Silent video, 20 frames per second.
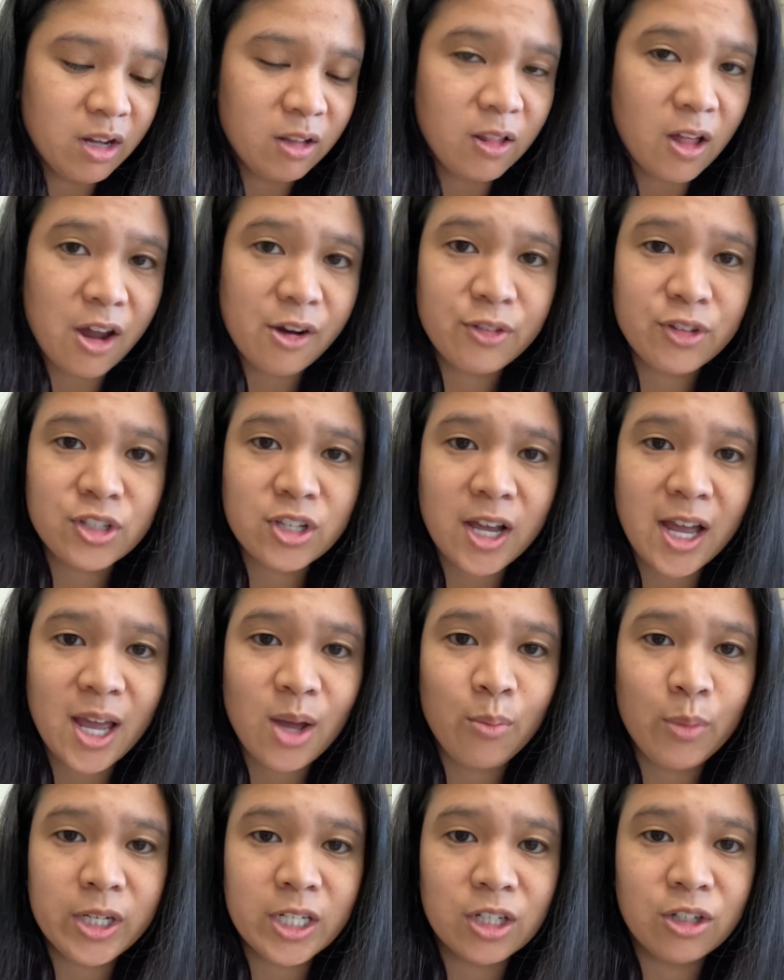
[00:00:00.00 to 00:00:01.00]
A lot of the
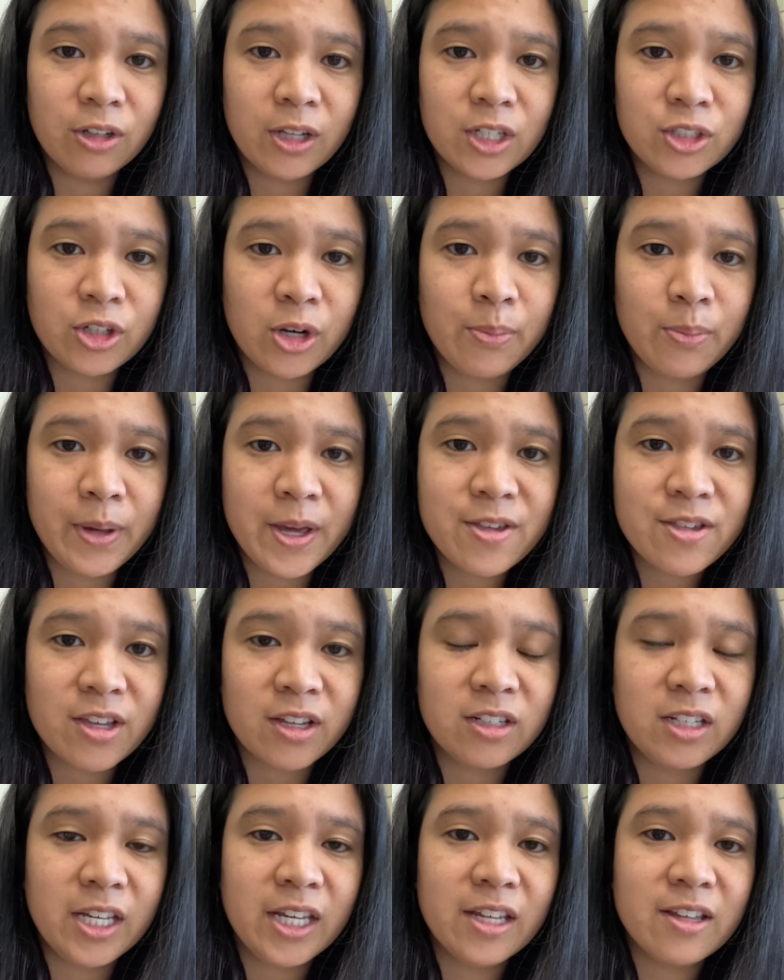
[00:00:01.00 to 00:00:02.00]
time we neglect our basic
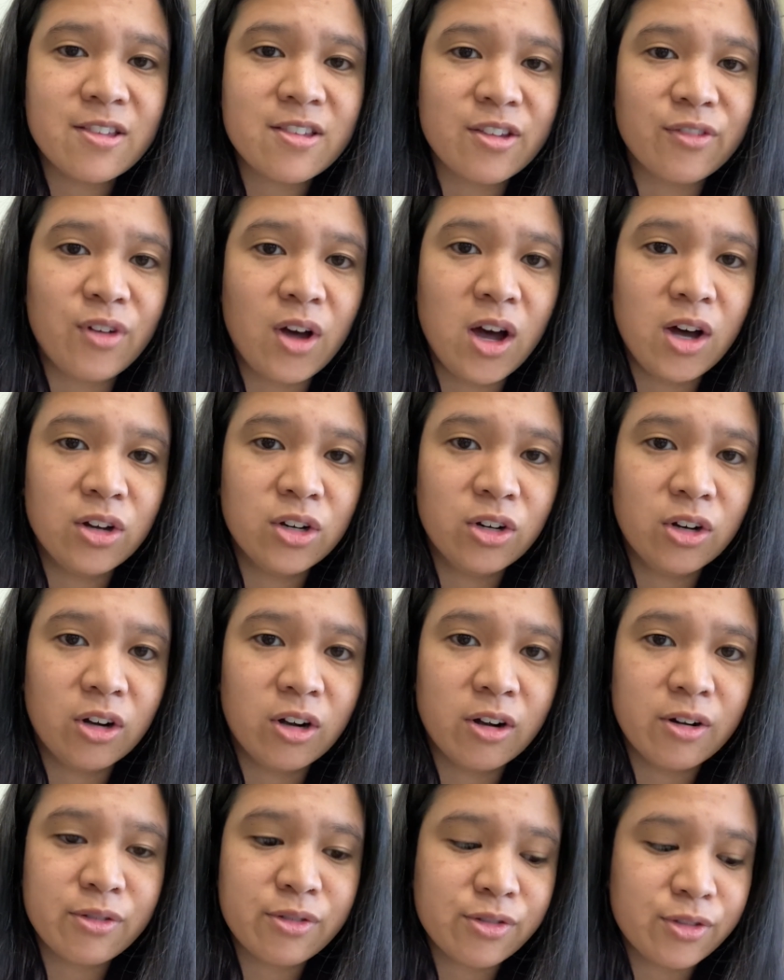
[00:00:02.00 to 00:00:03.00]
needs of
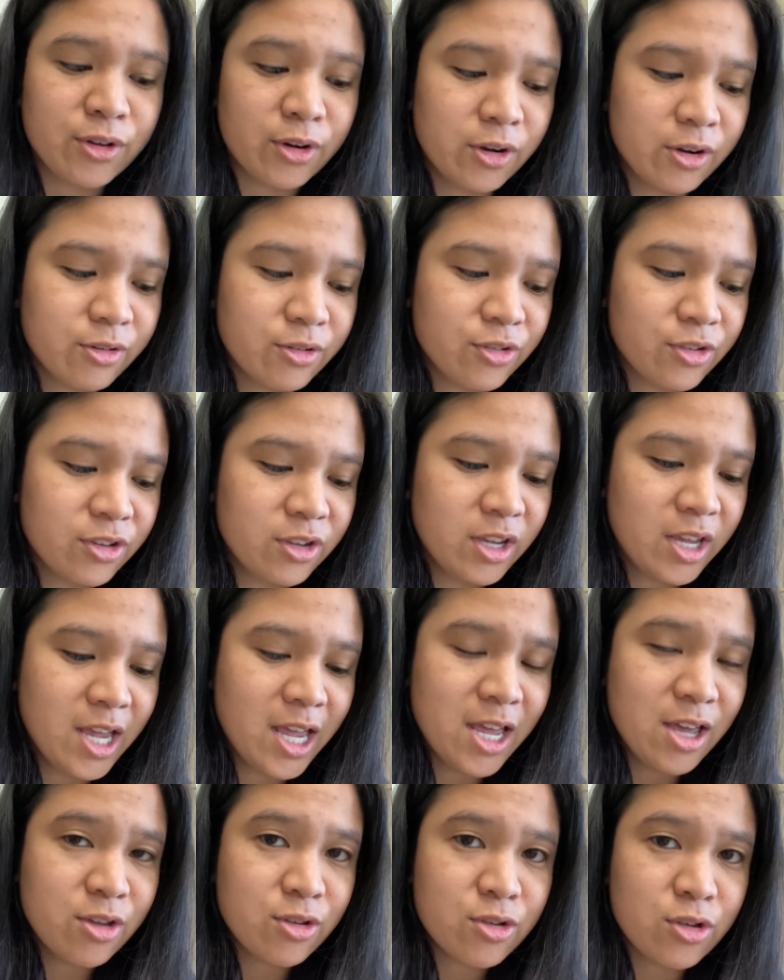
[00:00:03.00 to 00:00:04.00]
hunger, thirst,
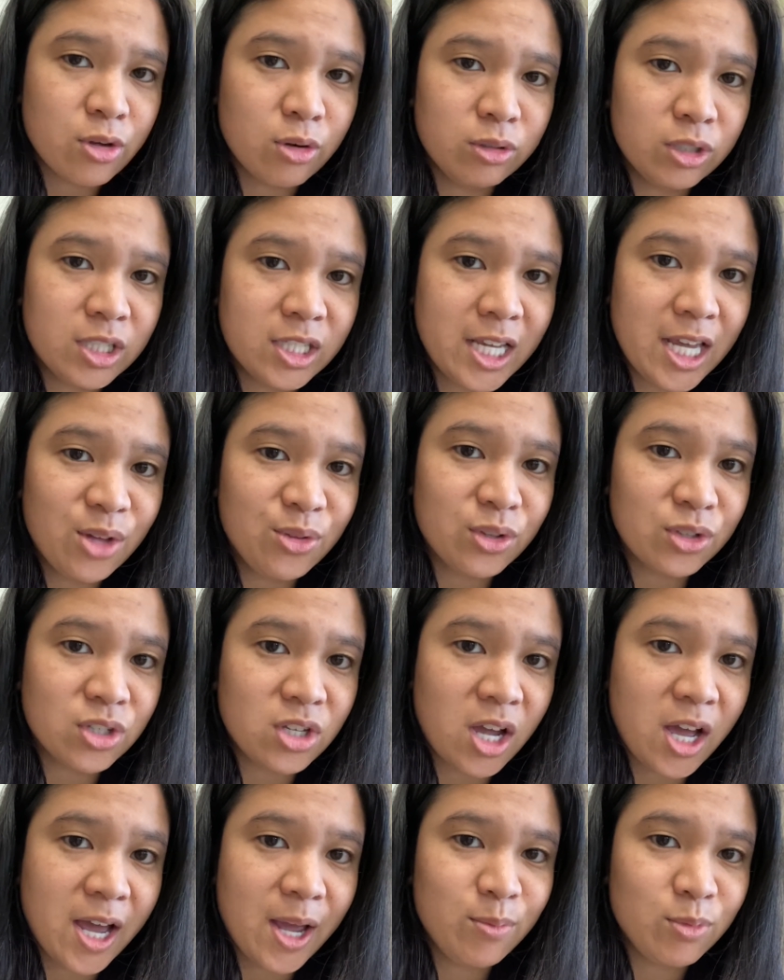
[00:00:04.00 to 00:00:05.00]
so to take the
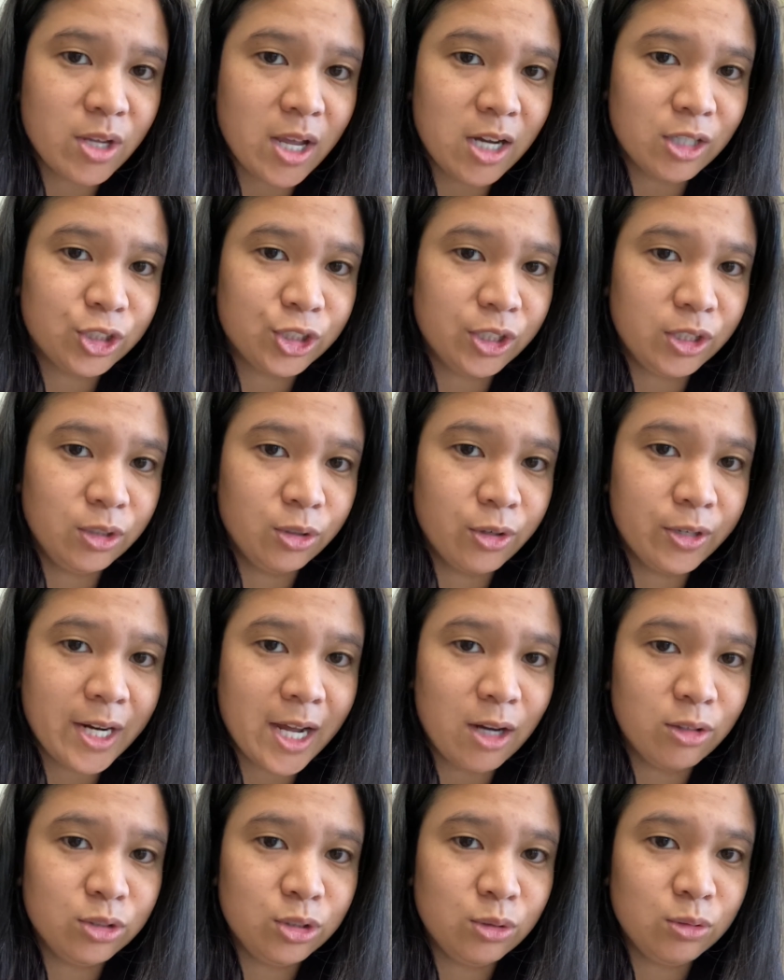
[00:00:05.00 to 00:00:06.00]
time to actually learn
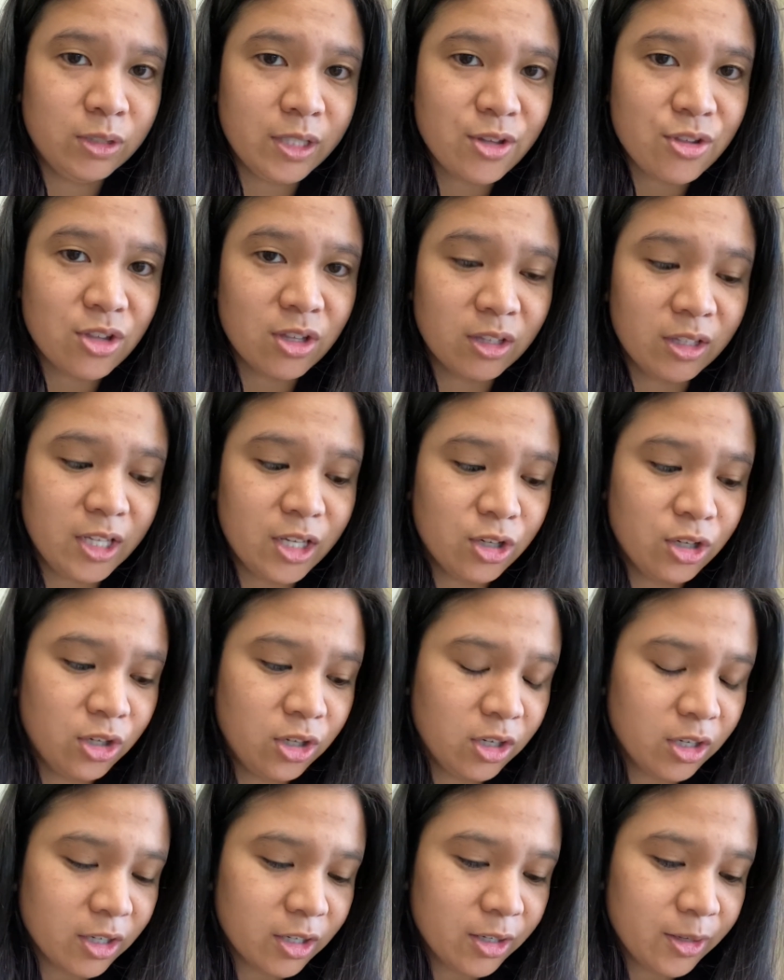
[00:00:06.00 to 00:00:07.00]
how to decently
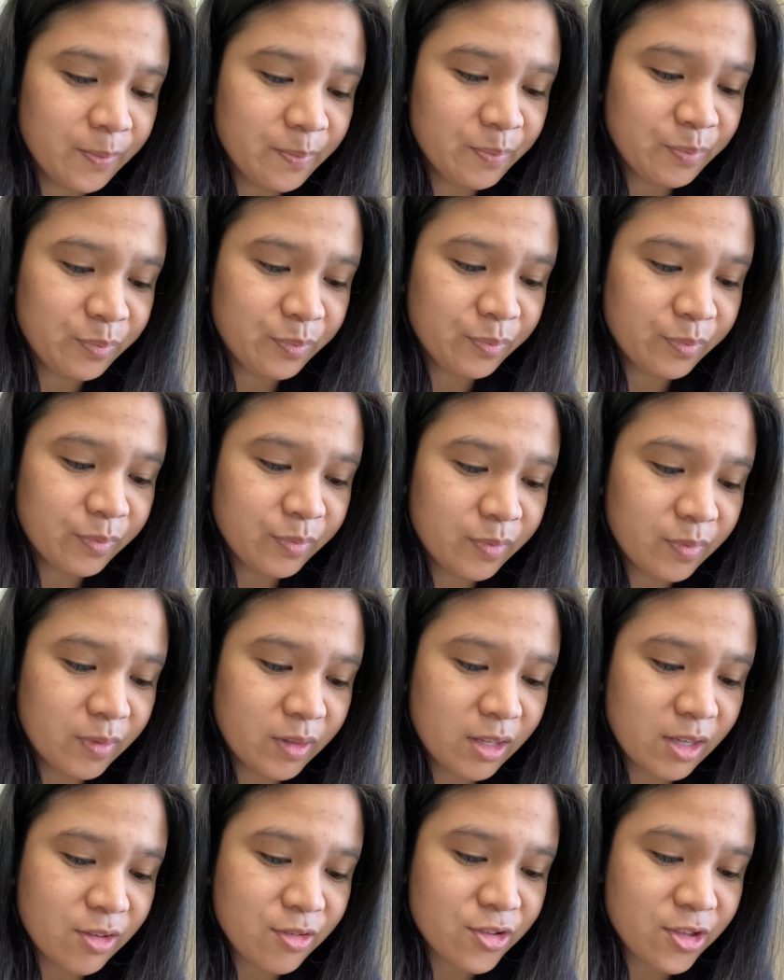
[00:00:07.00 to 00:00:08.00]
cook
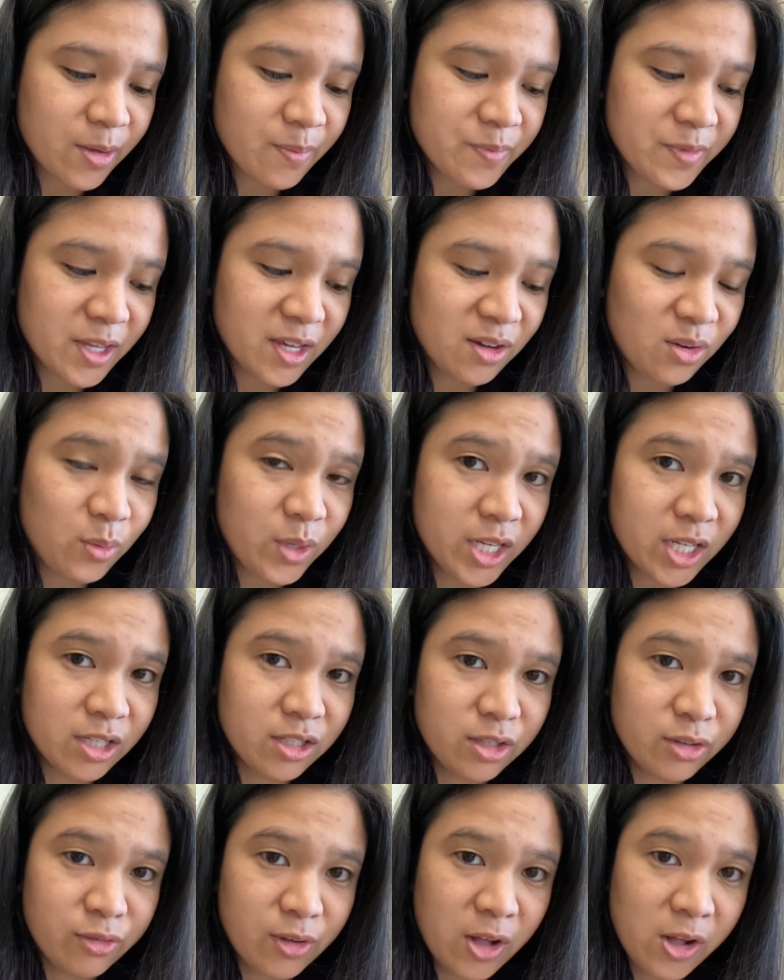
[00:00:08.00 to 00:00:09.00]
is something we
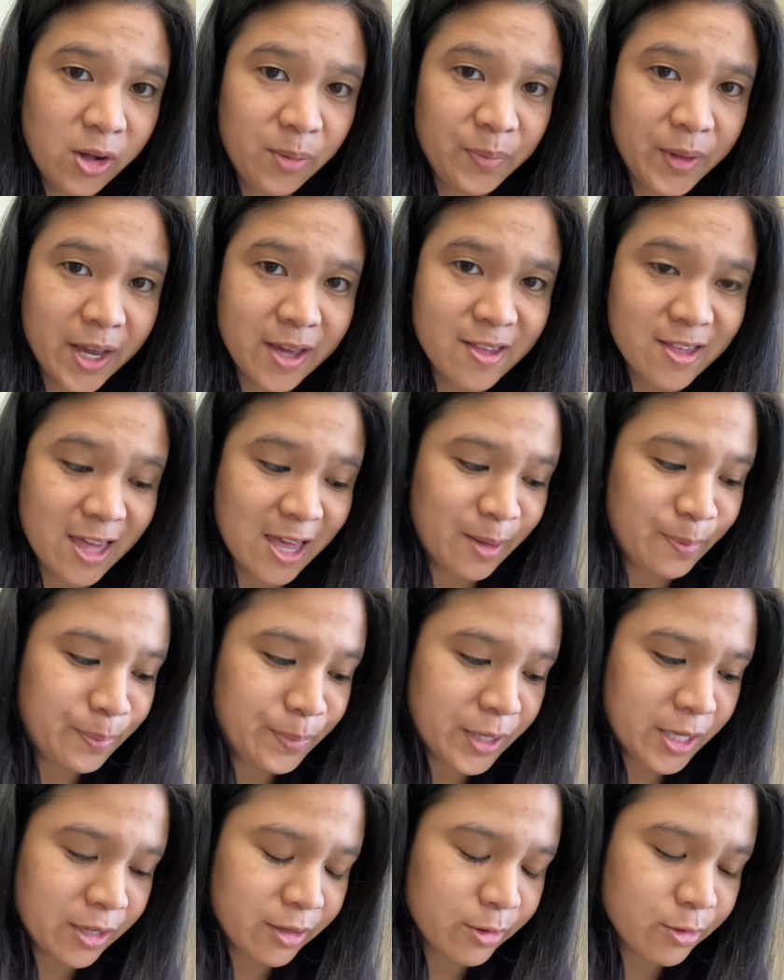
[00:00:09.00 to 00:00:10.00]
can develop as
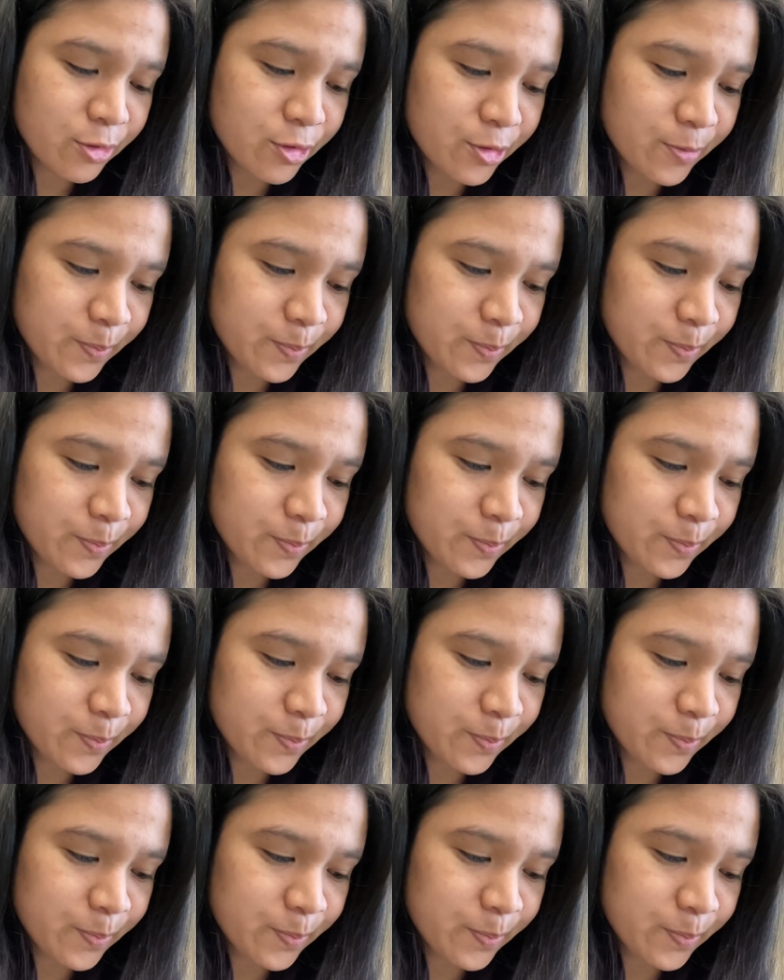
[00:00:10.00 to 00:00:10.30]
NPs.